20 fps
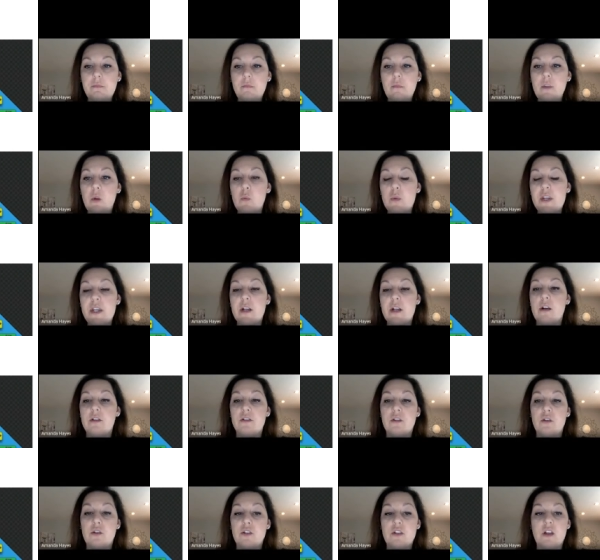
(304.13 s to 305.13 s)
We can
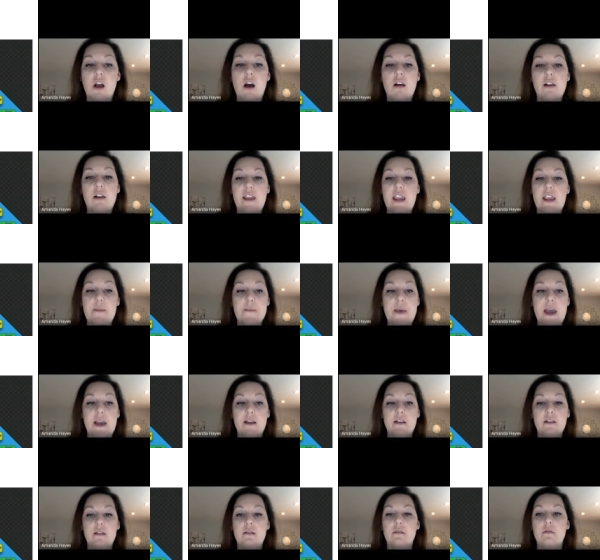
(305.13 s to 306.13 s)
also just call it
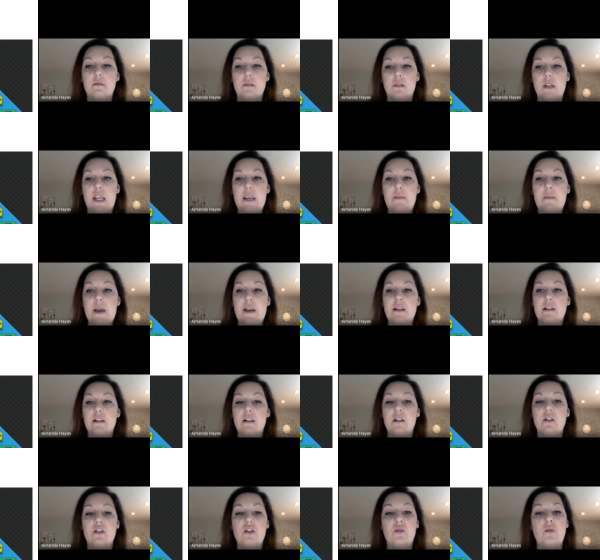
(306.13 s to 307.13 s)
apex. Apex
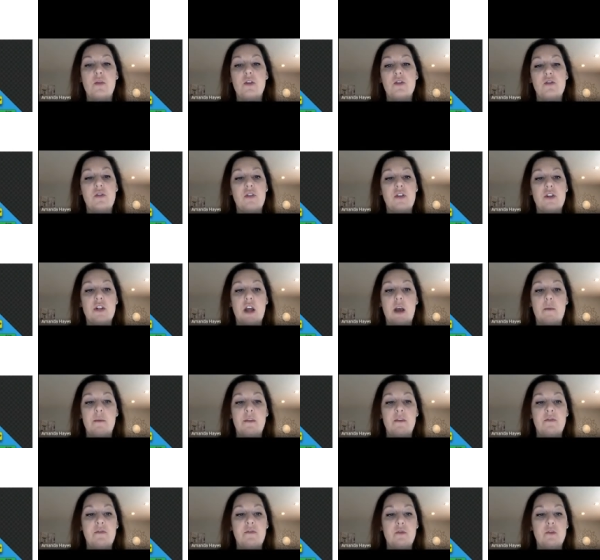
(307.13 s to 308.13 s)
consumers are the top of
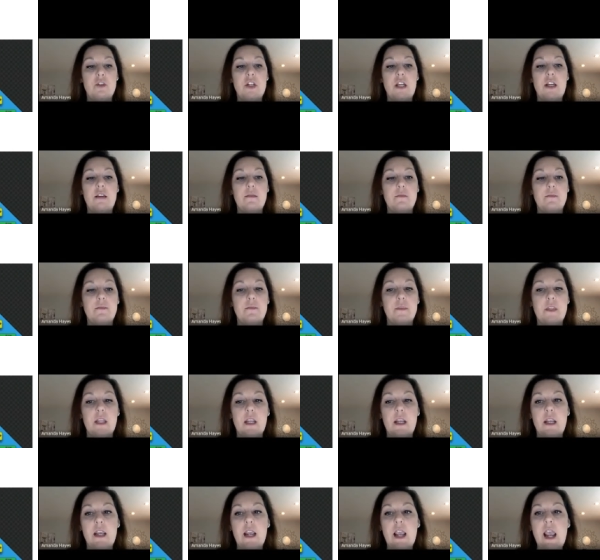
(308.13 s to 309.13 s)
the food chain.
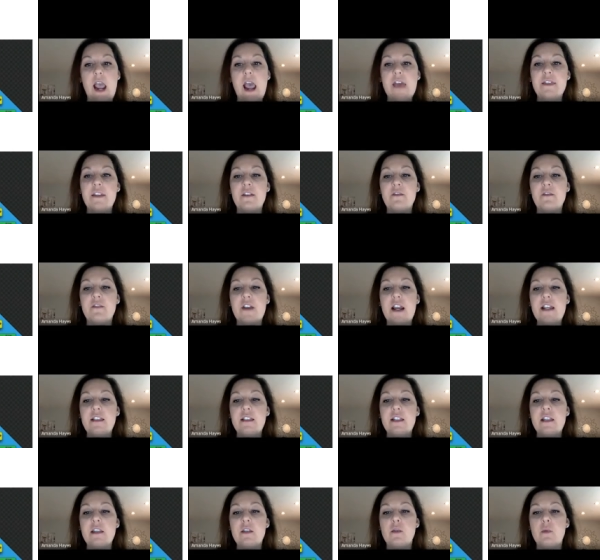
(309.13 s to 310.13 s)
And then
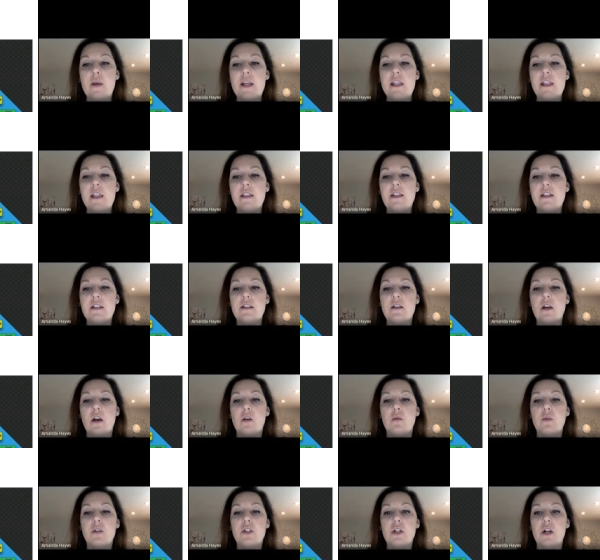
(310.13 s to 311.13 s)
finally, the way that this
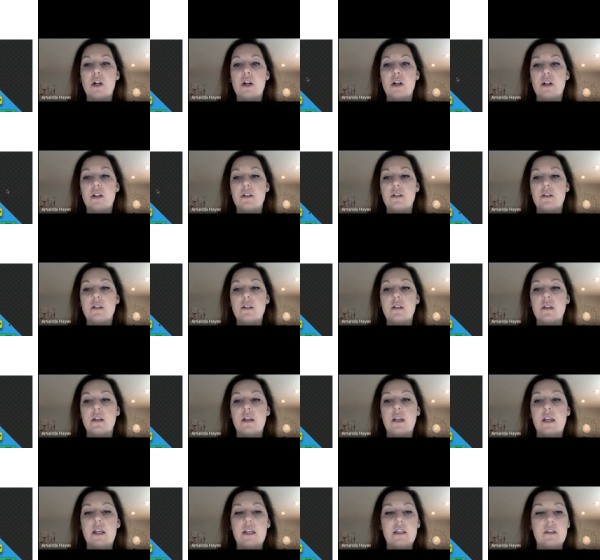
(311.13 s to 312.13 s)
all returns
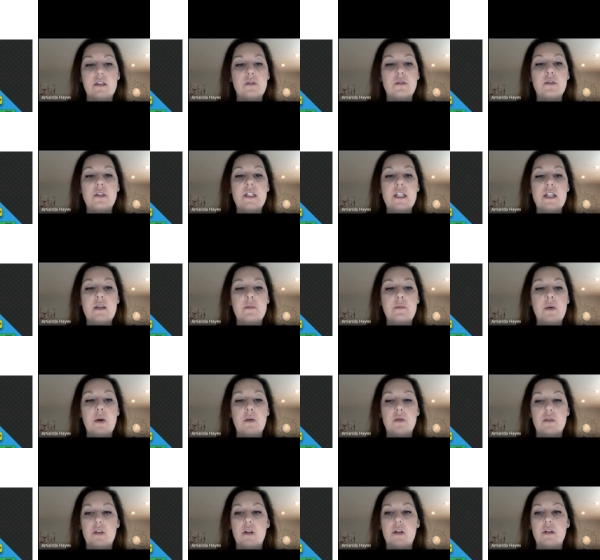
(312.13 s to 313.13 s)
is through
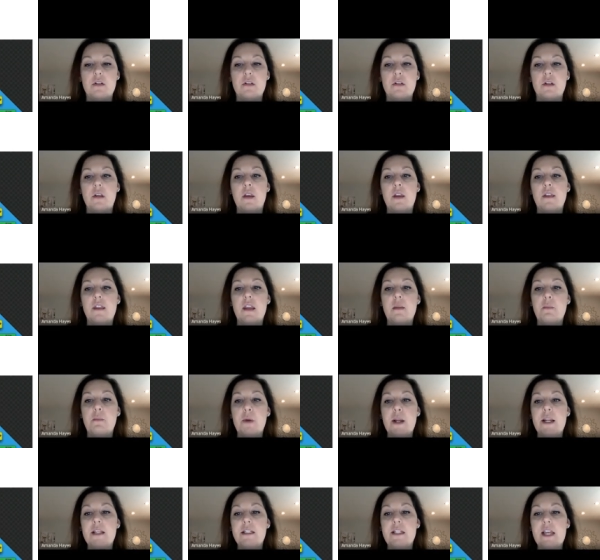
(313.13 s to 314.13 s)
decomposers. They
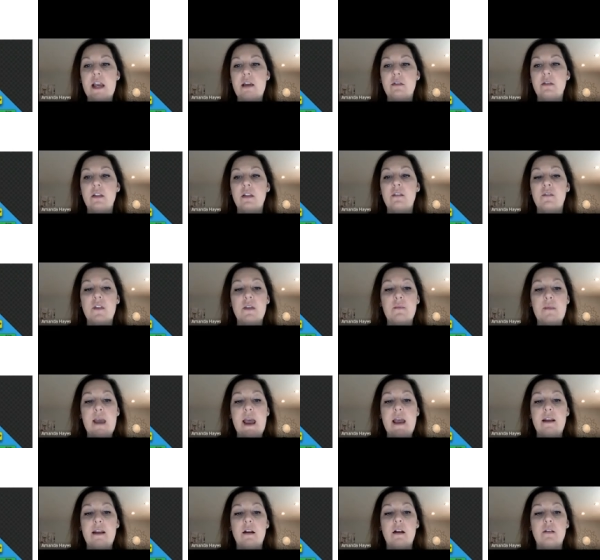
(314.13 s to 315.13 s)
break down living
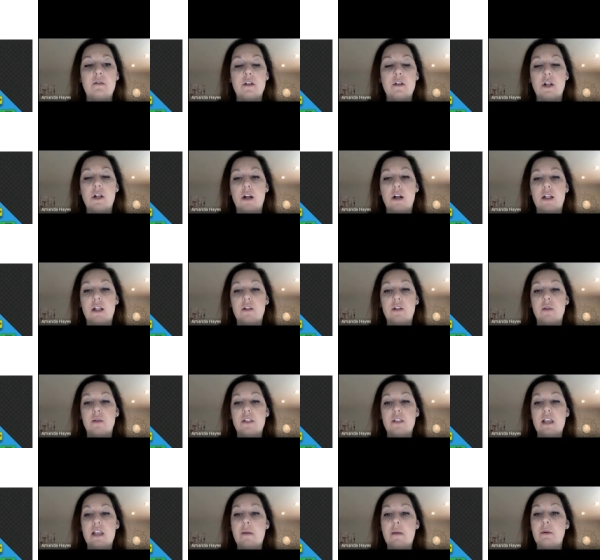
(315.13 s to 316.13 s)
matter and return it to
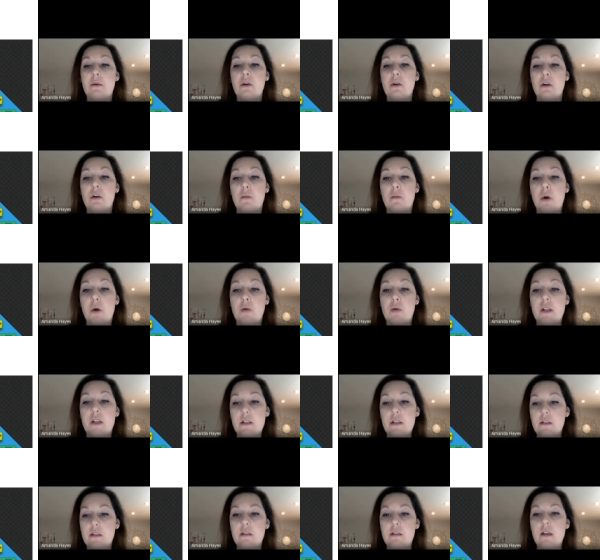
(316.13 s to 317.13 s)
its chemical
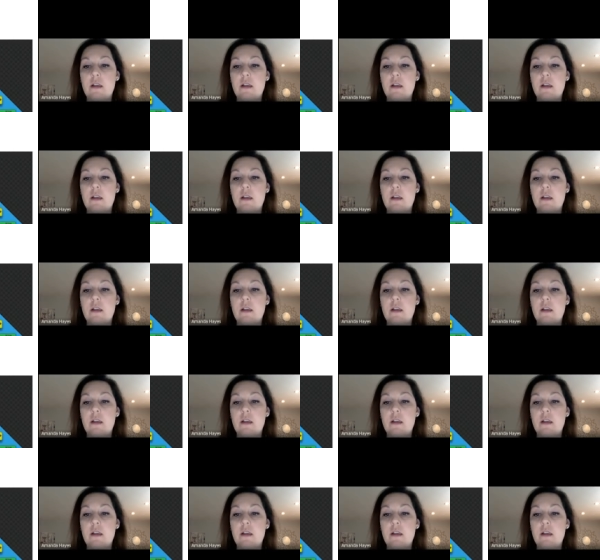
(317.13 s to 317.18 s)
components.